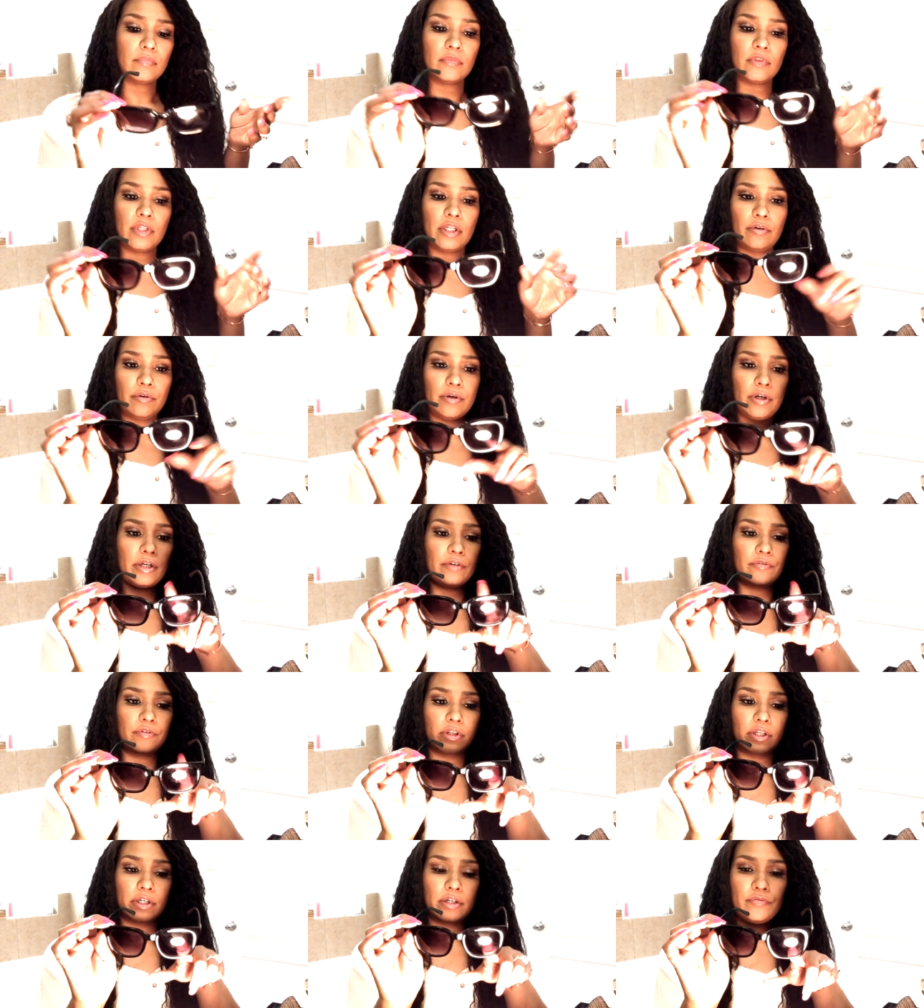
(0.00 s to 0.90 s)
They don't have
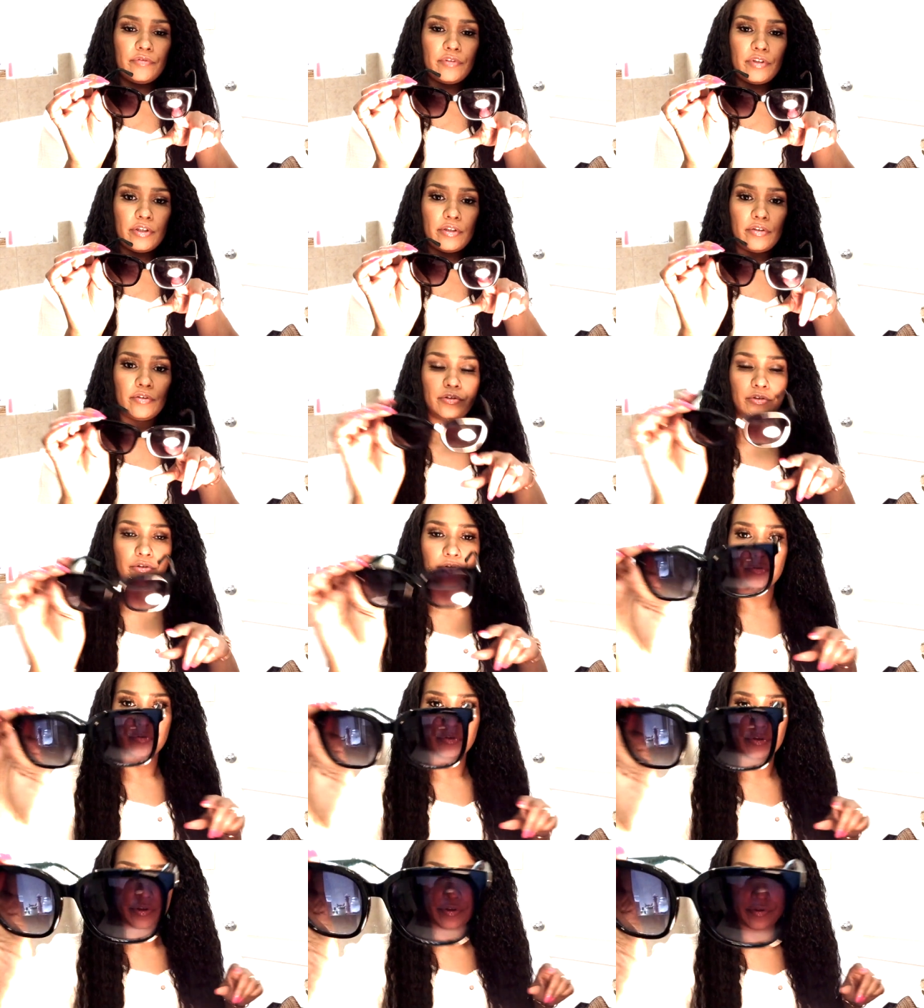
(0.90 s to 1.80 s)
a lot of tint to
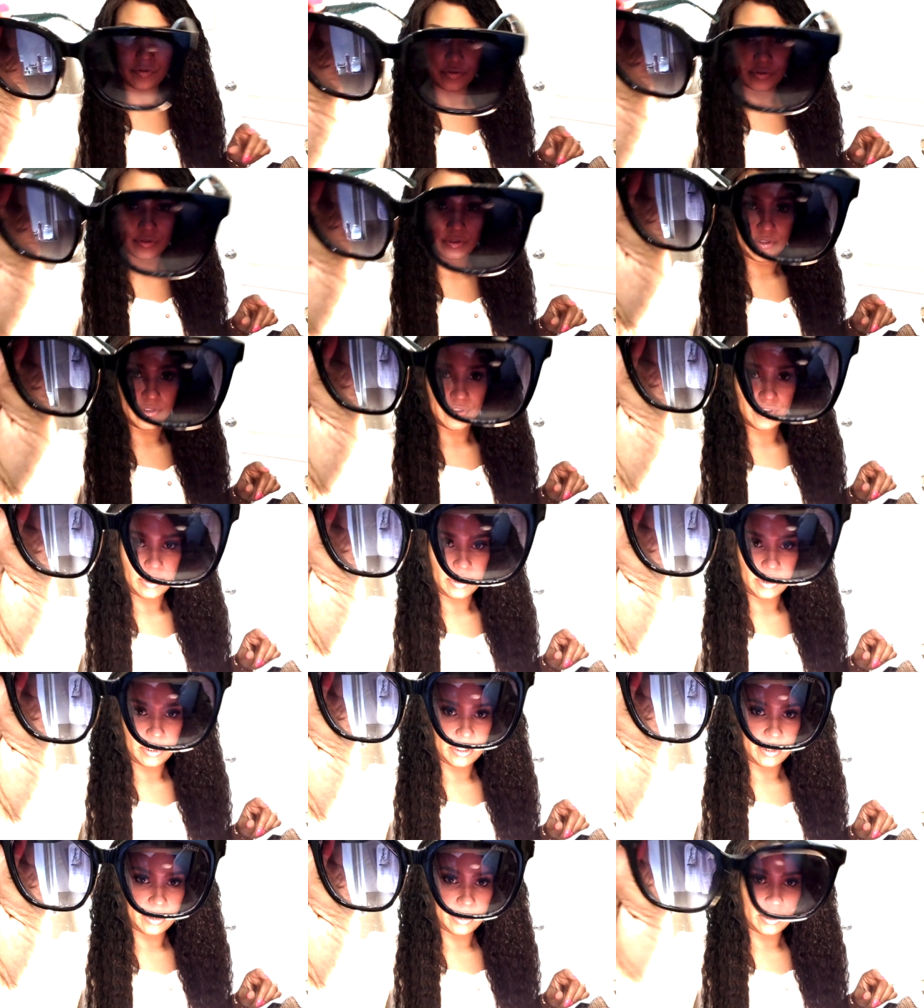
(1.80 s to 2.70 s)
it
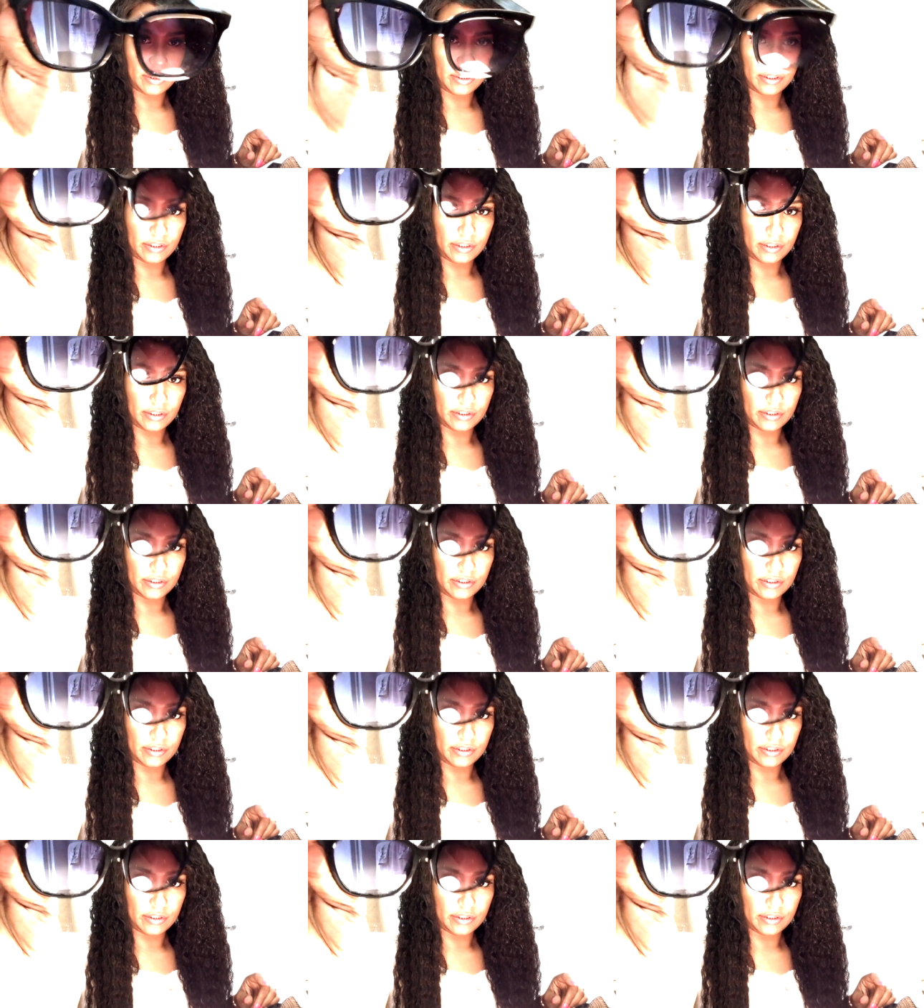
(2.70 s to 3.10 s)
and